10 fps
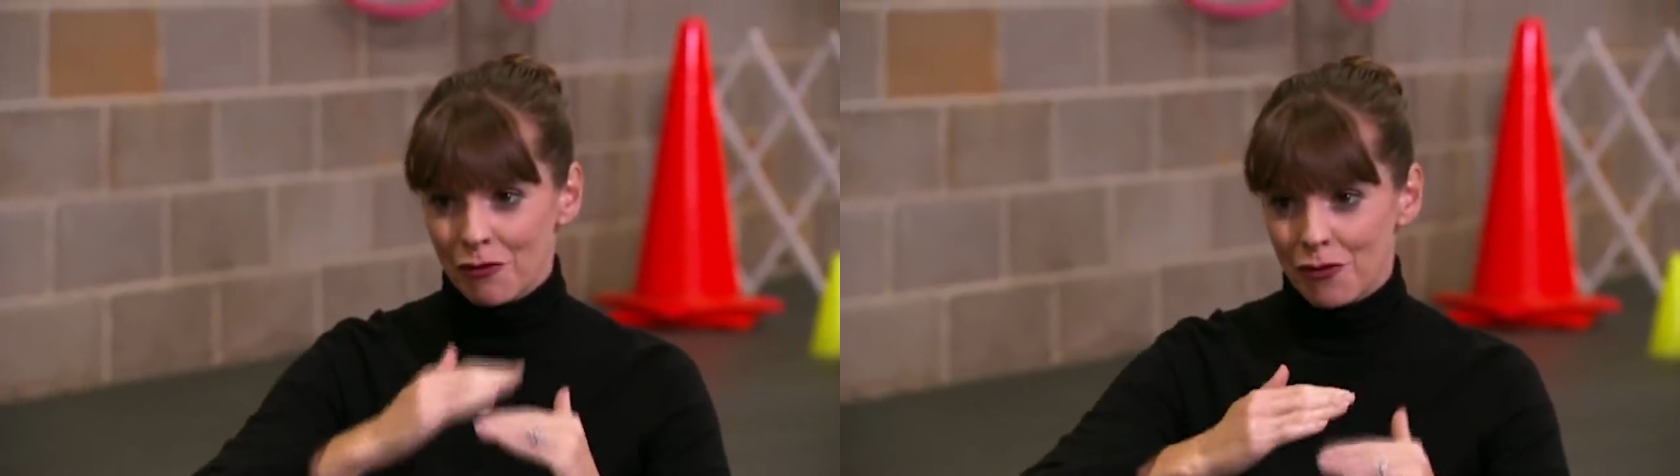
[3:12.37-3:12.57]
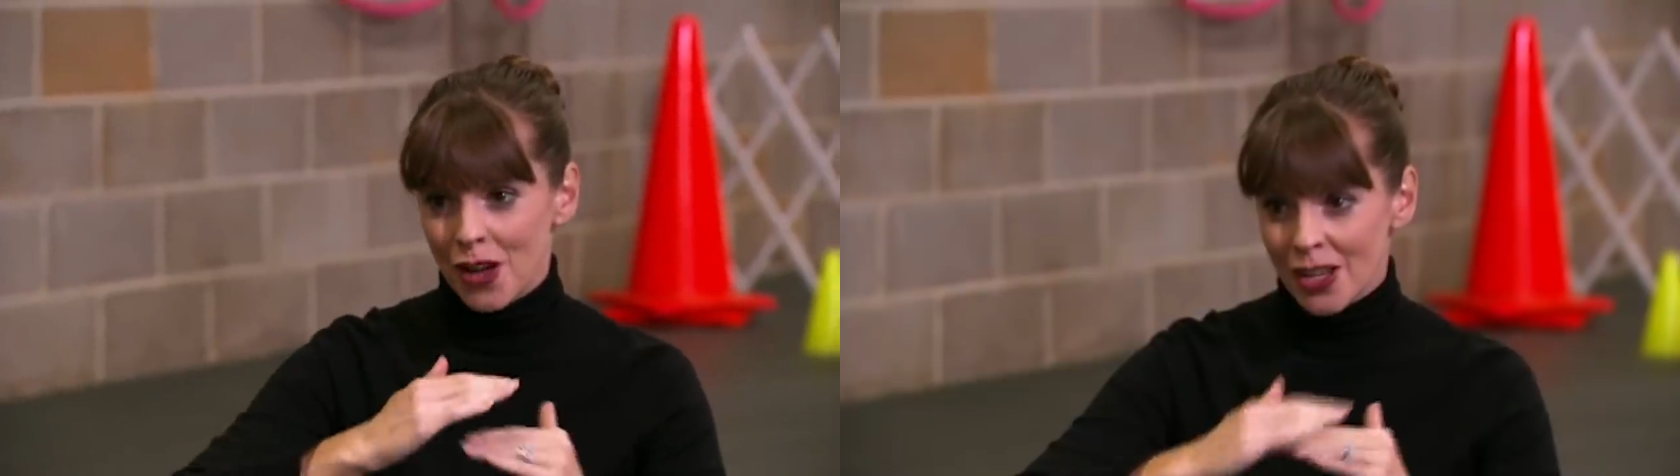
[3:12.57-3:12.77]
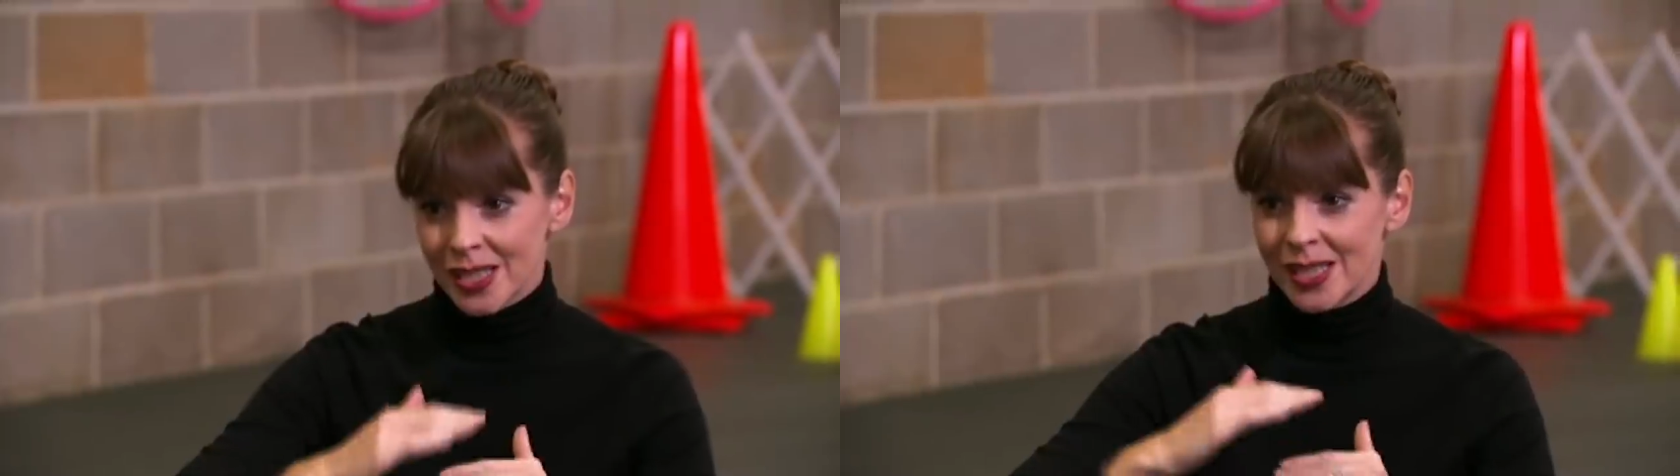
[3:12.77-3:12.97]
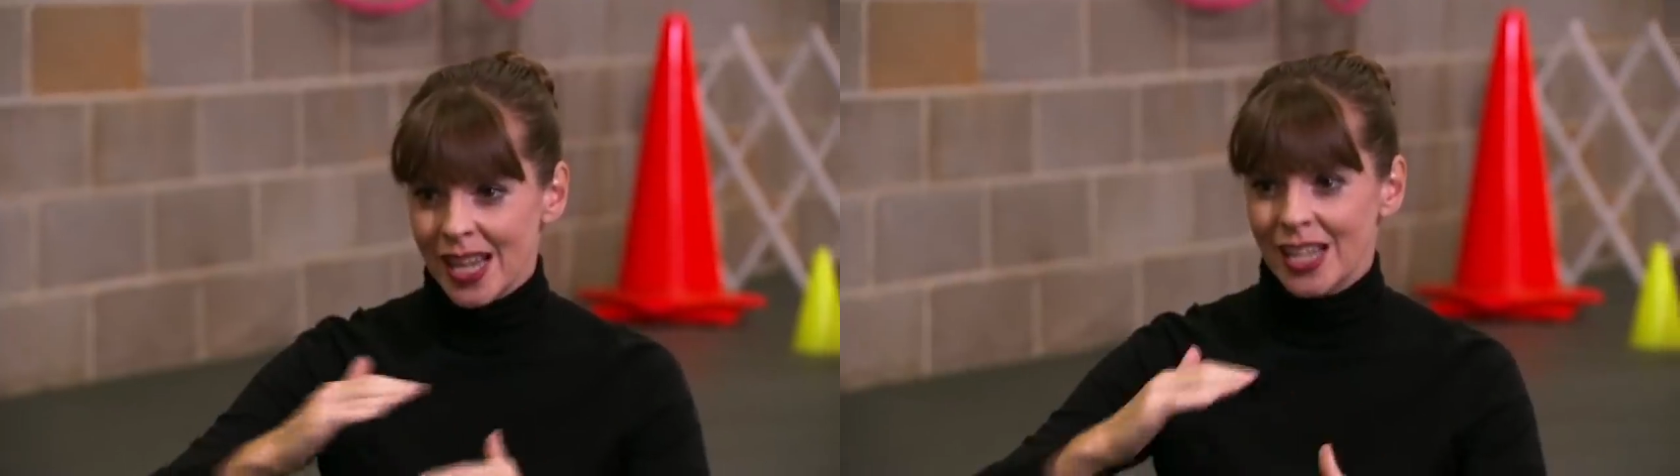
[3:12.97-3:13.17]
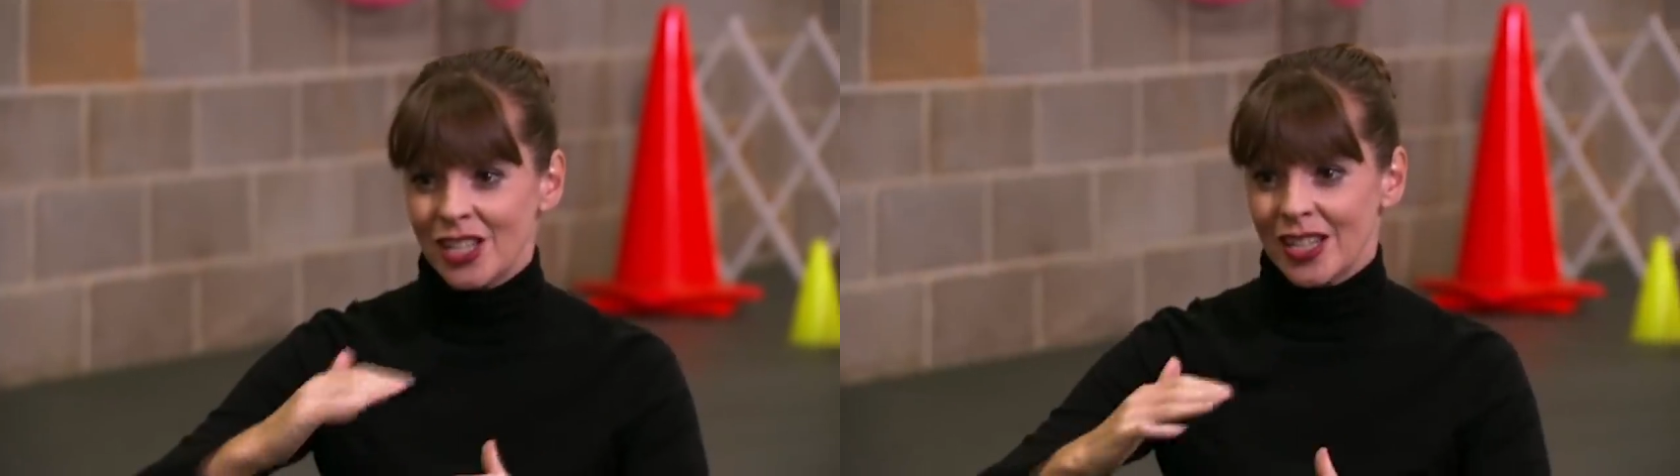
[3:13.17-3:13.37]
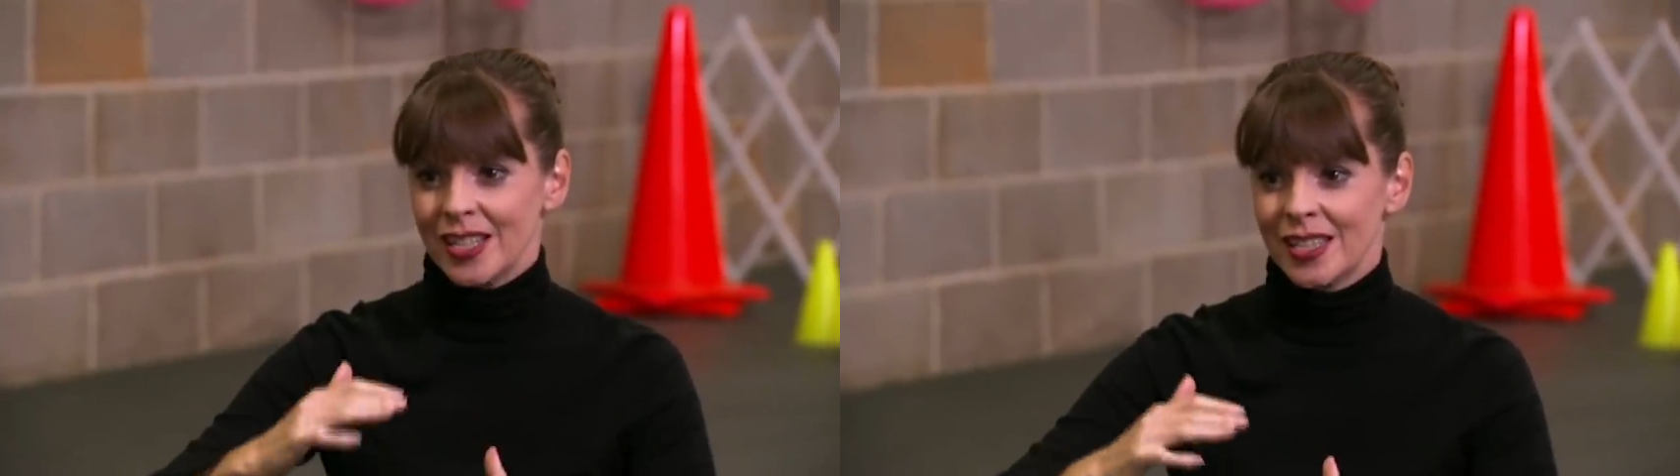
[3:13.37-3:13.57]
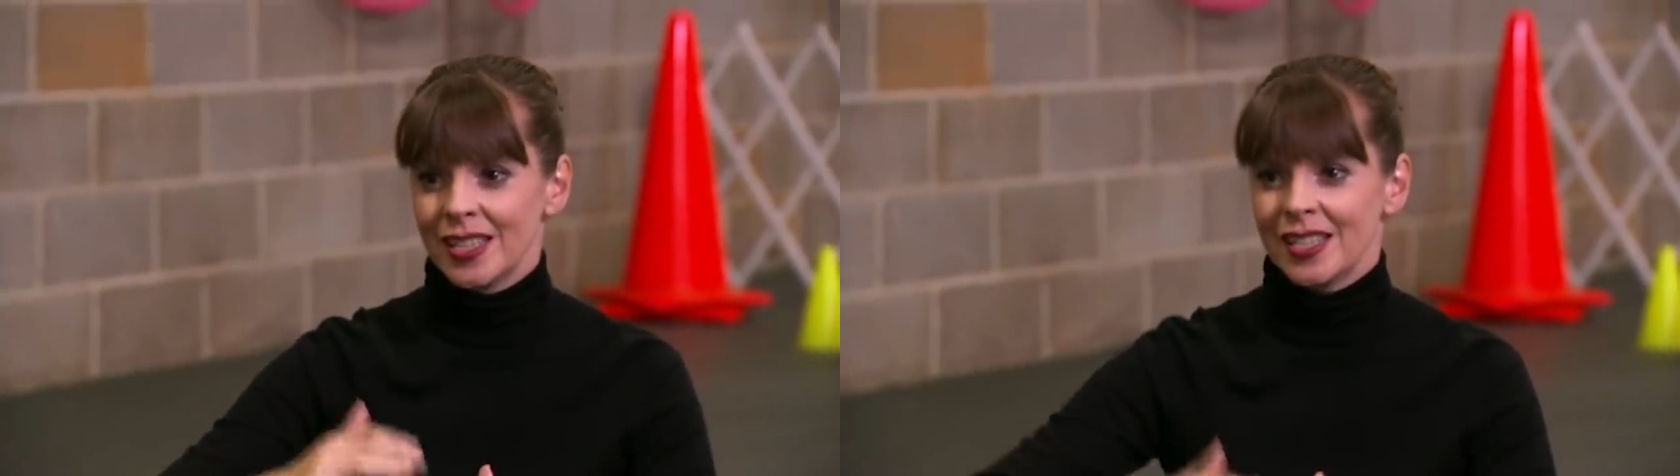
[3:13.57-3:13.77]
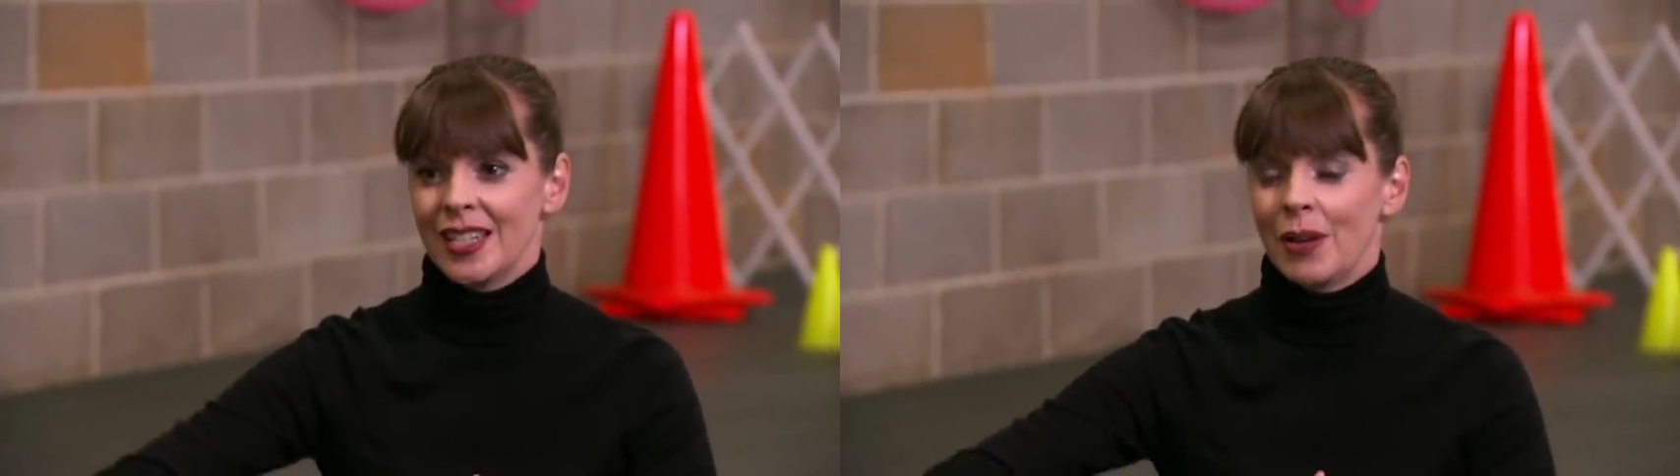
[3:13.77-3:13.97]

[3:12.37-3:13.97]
first stages.